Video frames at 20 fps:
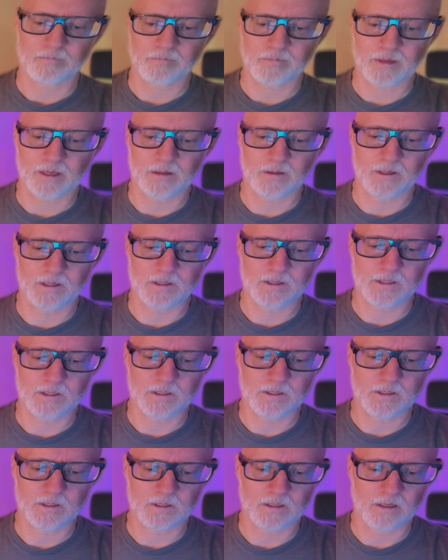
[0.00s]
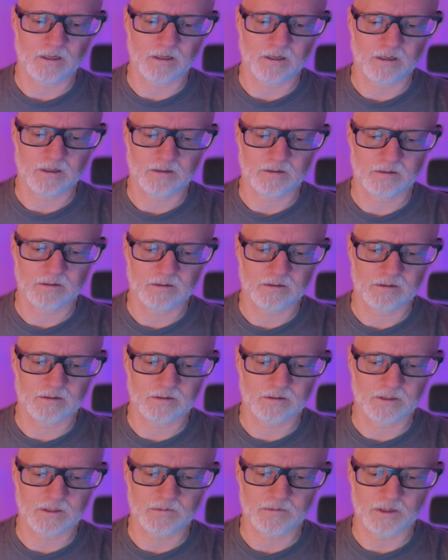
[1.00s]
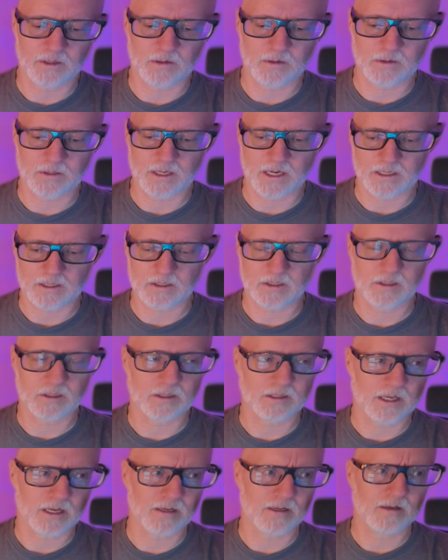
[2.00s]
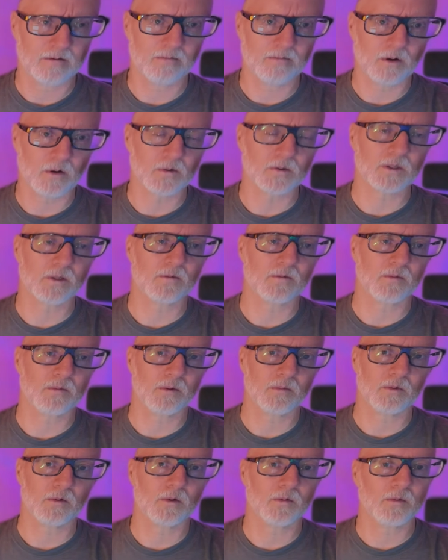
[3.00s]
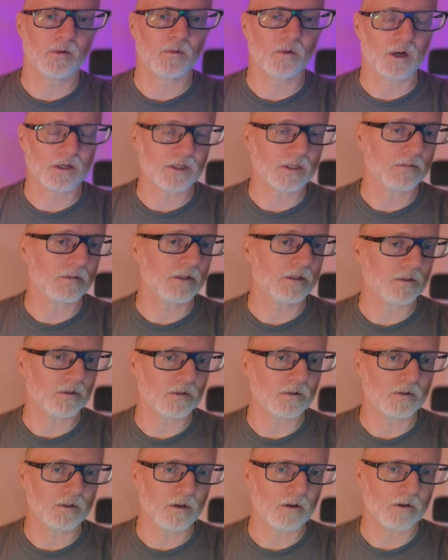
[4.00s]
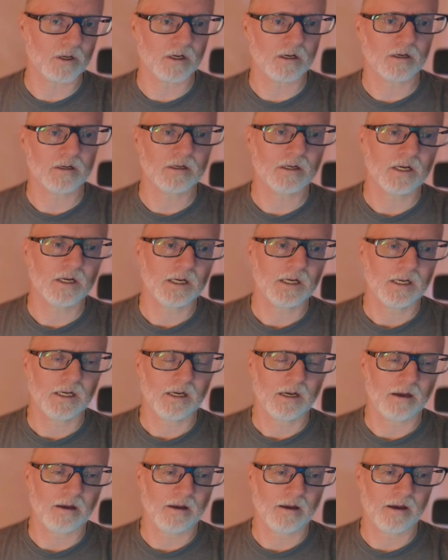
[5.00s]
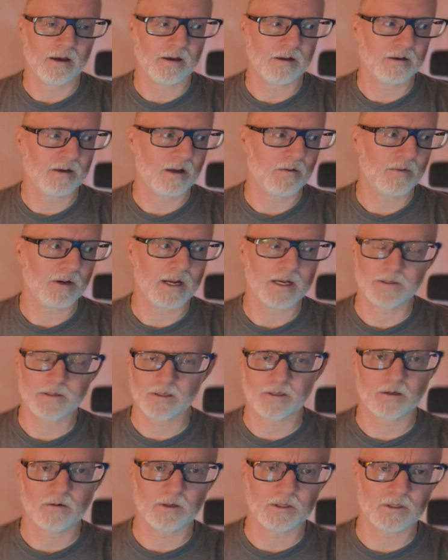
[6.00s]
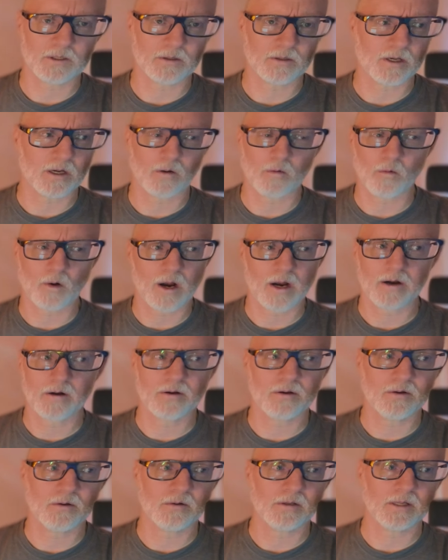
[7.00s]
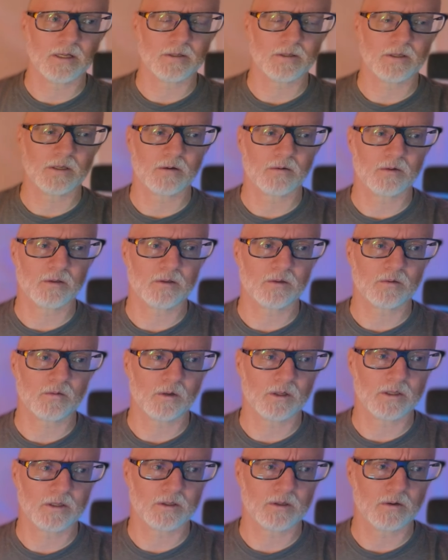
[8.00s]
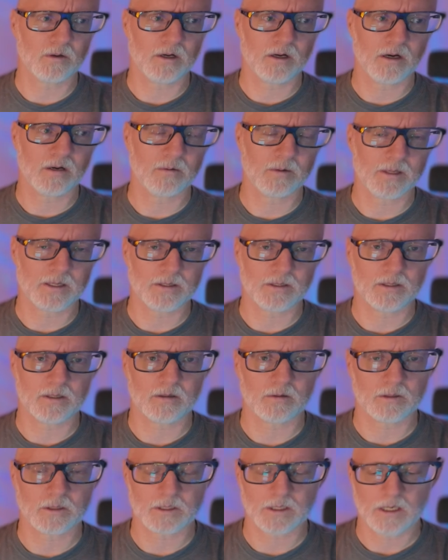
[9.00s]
This is uh, this video is actually intended mostly for people who've been watching me do yoga and have been asking questions like, "Why are you doing that sequence? What is going on with that sequence?"